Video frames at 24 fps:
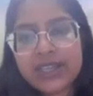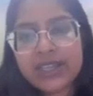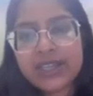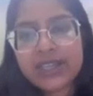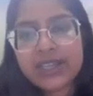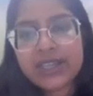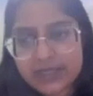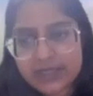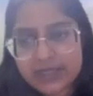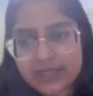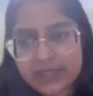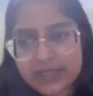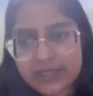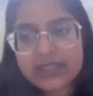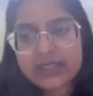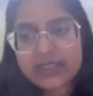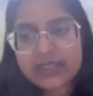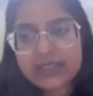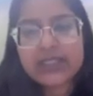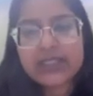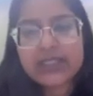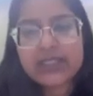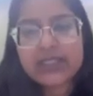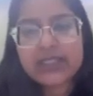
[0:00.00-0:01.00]
So you
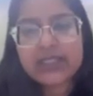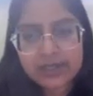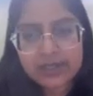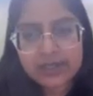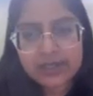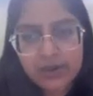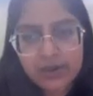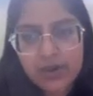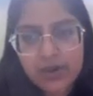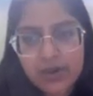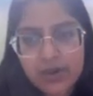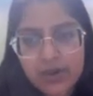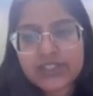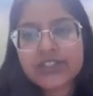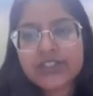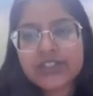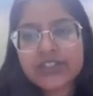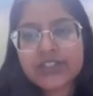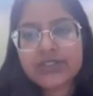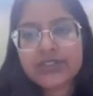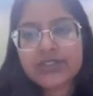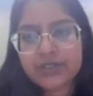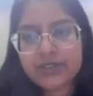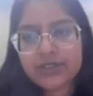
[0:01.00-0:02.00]
determine the
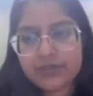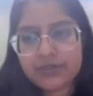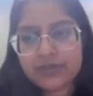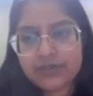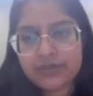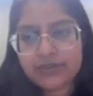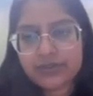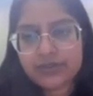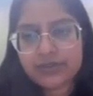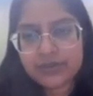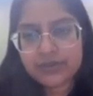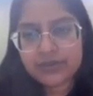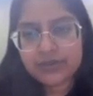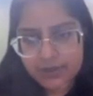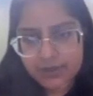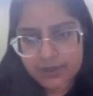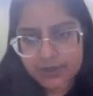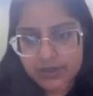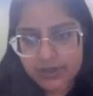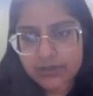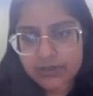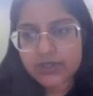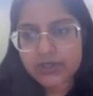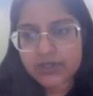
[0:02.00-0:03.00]
cost
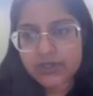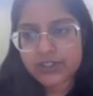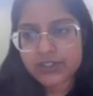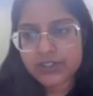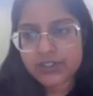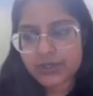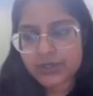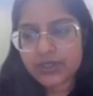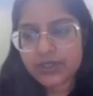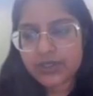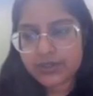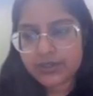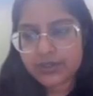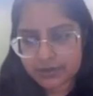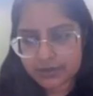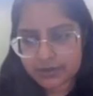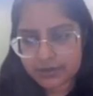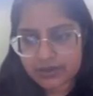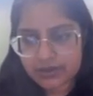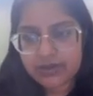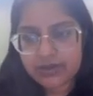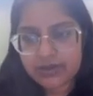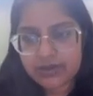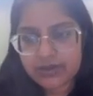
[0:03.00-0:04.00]
of a
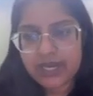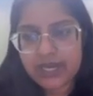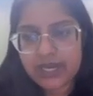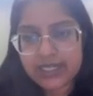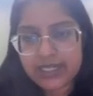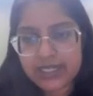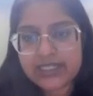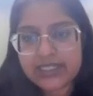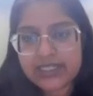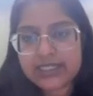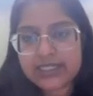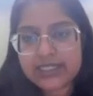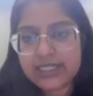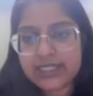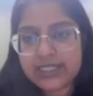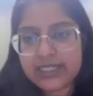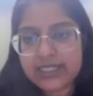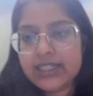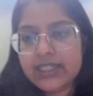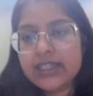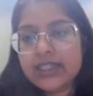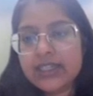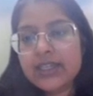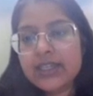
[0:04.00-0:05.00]
particular
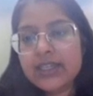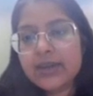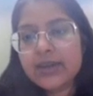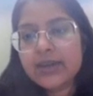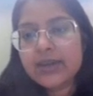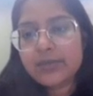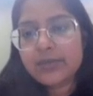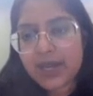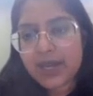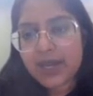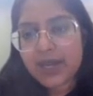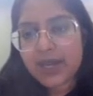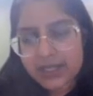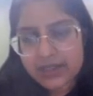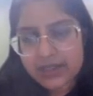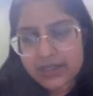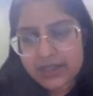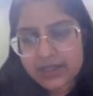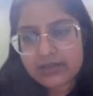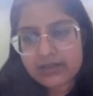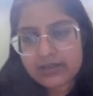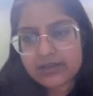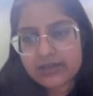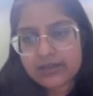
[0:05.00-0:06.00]
entity by
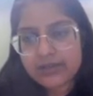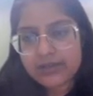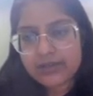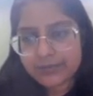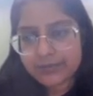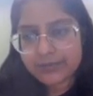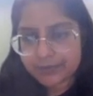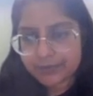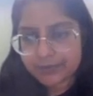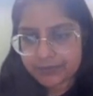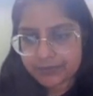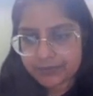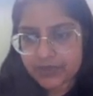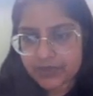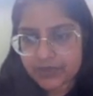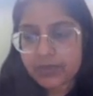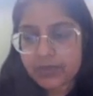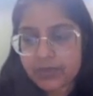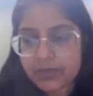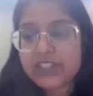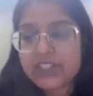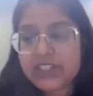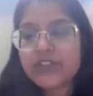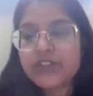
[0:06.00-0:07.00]

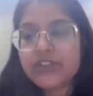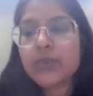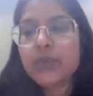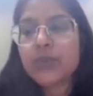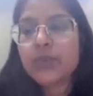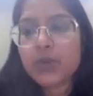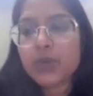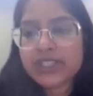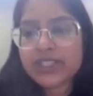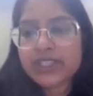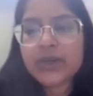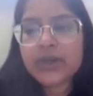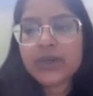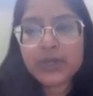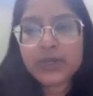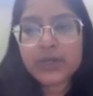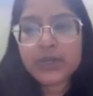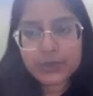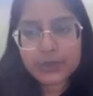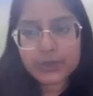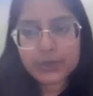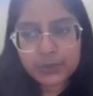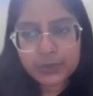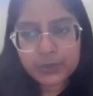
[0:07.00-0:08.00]
based on what they're
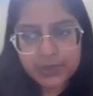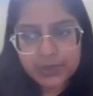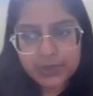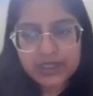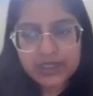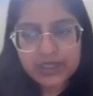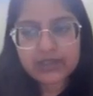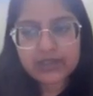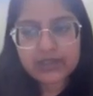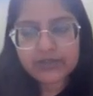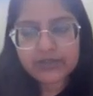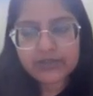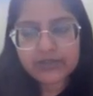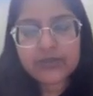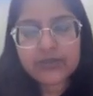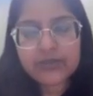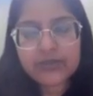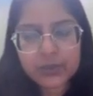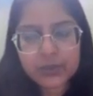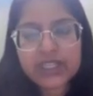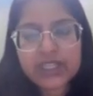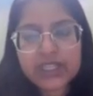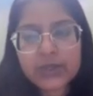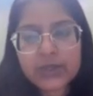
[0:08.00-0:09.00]
going to pay,
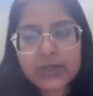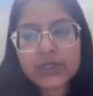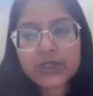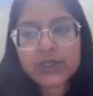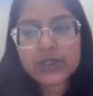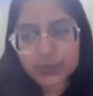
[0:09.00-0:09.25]
what they're